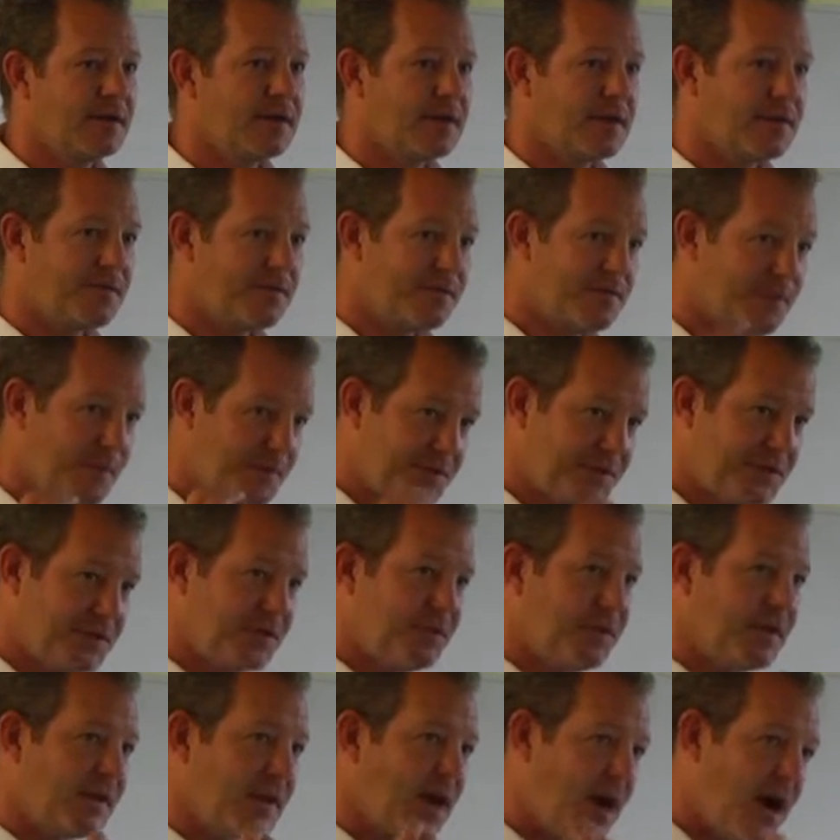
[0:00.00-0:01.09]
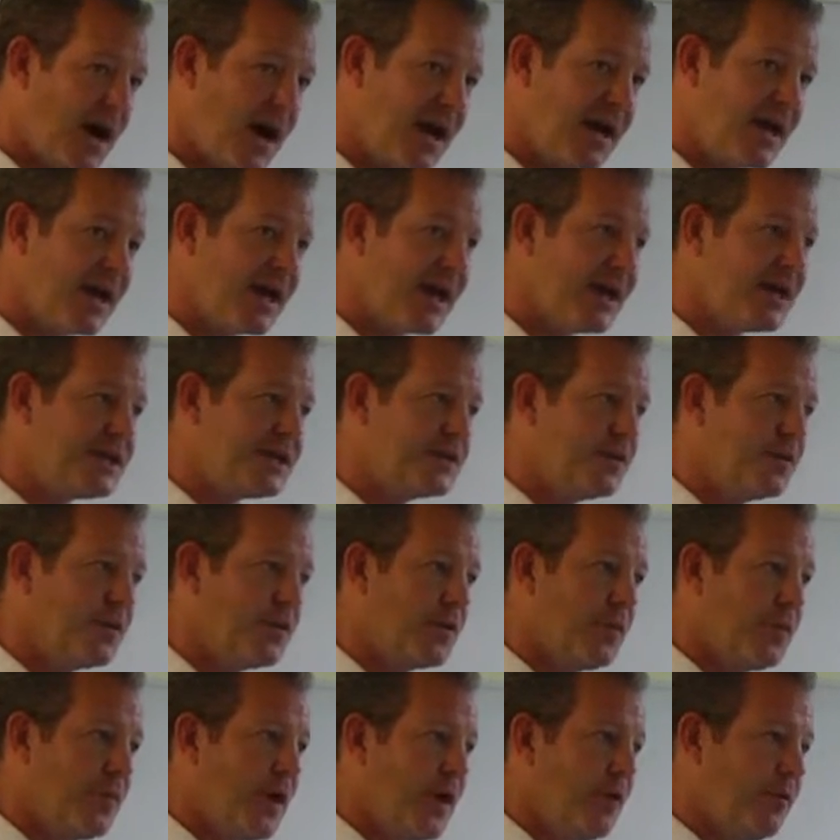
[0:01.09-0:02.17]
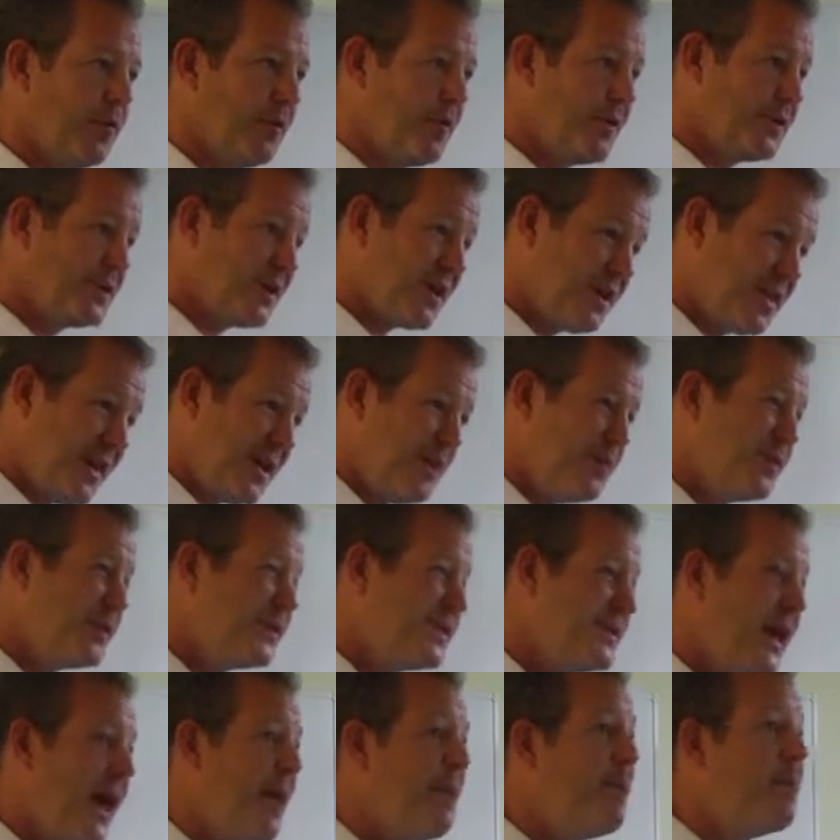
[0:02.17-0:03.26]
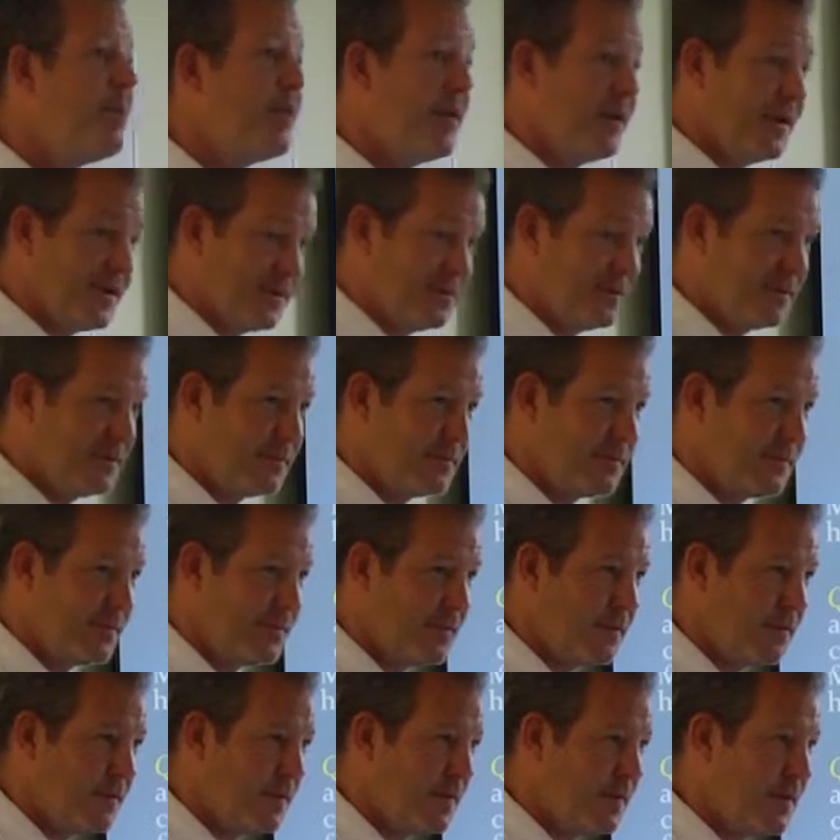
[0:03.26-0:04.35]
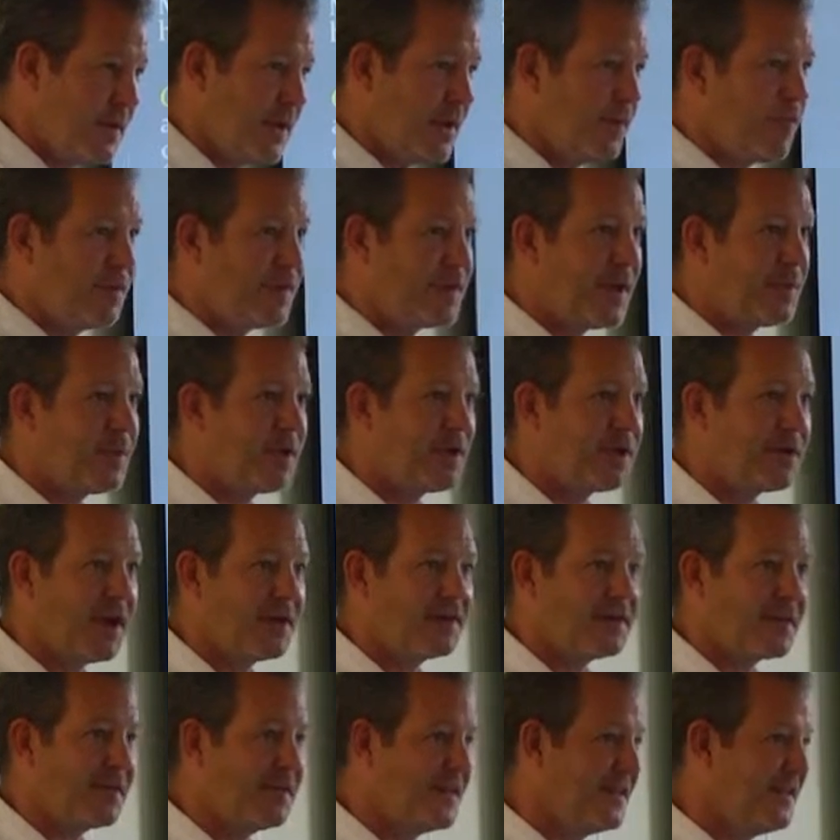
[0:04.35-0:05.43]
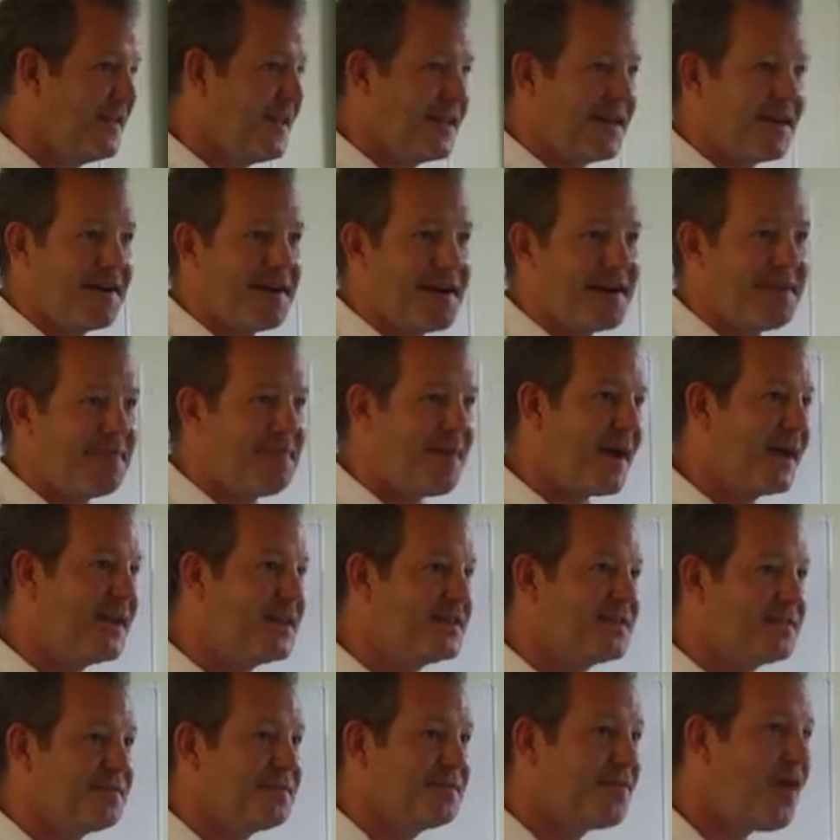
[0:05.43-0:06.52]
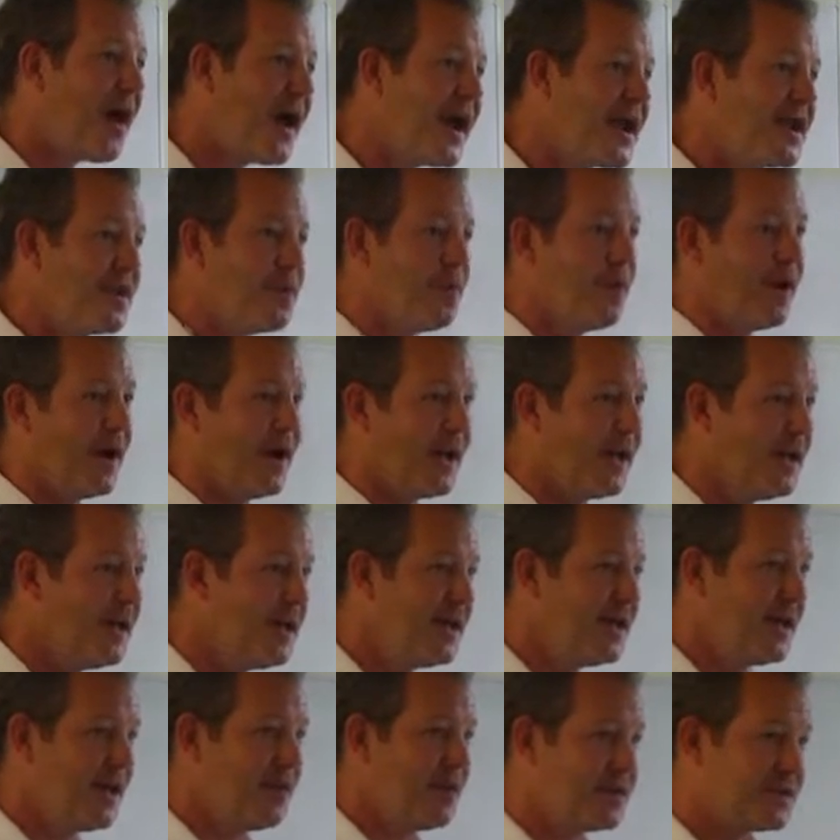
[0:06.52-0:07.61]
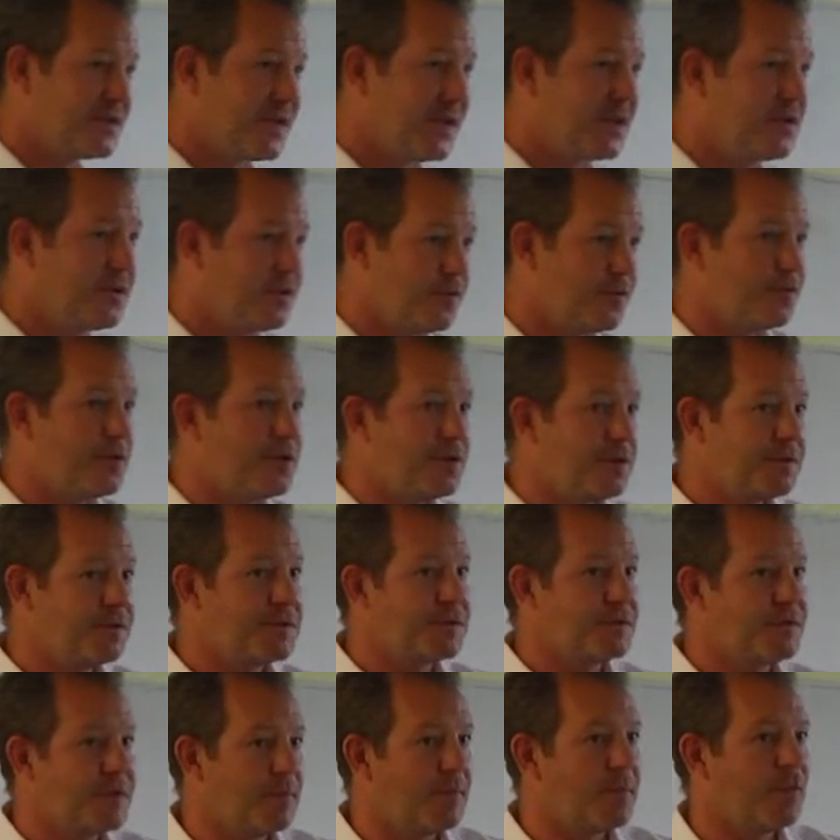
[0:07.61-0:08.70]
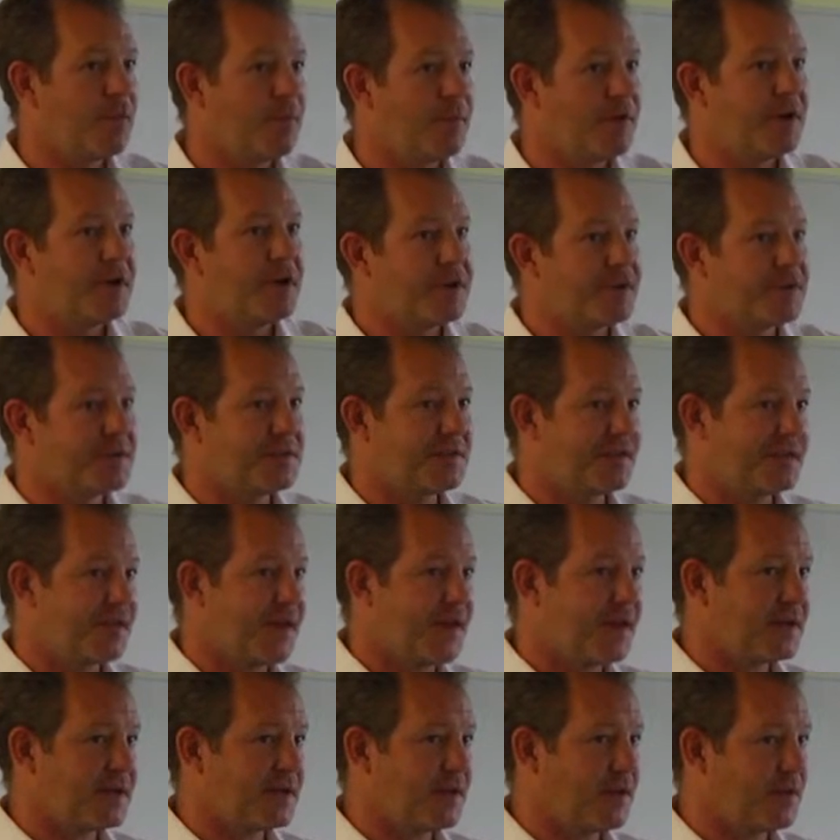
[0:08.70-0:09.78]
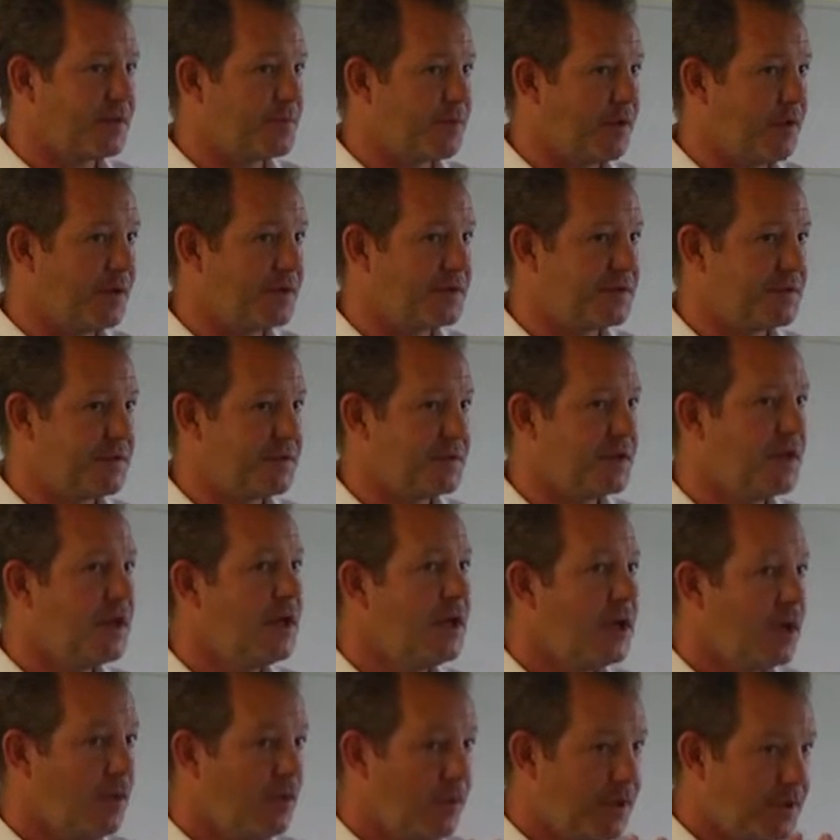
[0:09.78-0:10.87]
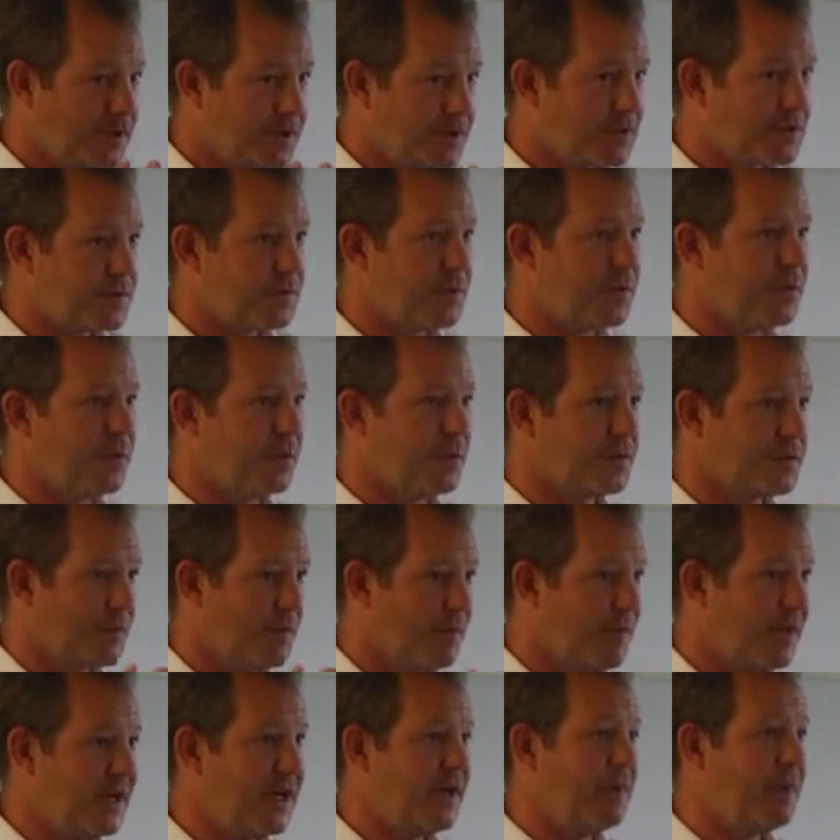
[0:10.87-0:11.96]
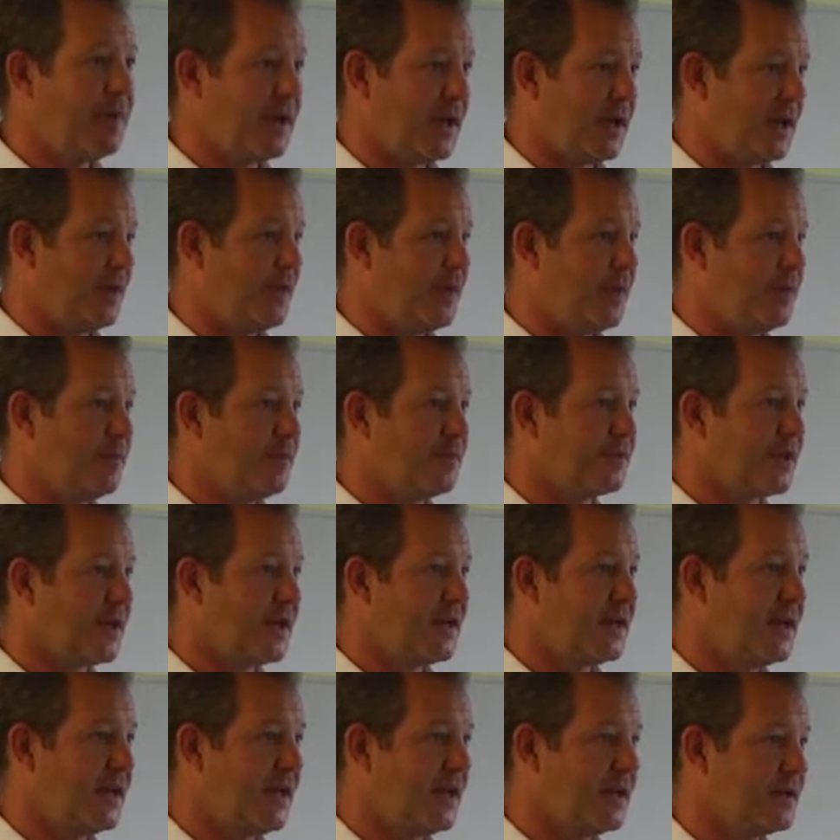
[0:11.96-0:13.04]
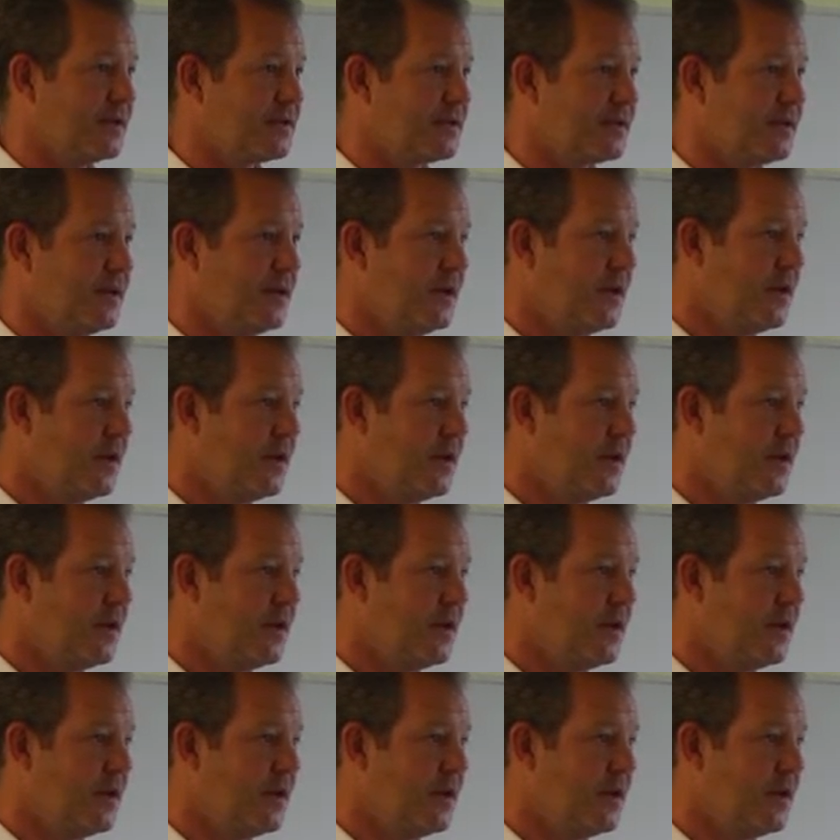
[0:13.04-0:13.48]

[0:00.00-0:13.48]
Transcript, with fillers: They're pursuing that ideational component, which I think was tempered with the Liberal Democrats. I think they kind of managed to find a way in which they could reduce some of the more pernicious effects of those policies, which sought to manipulate people's ideas.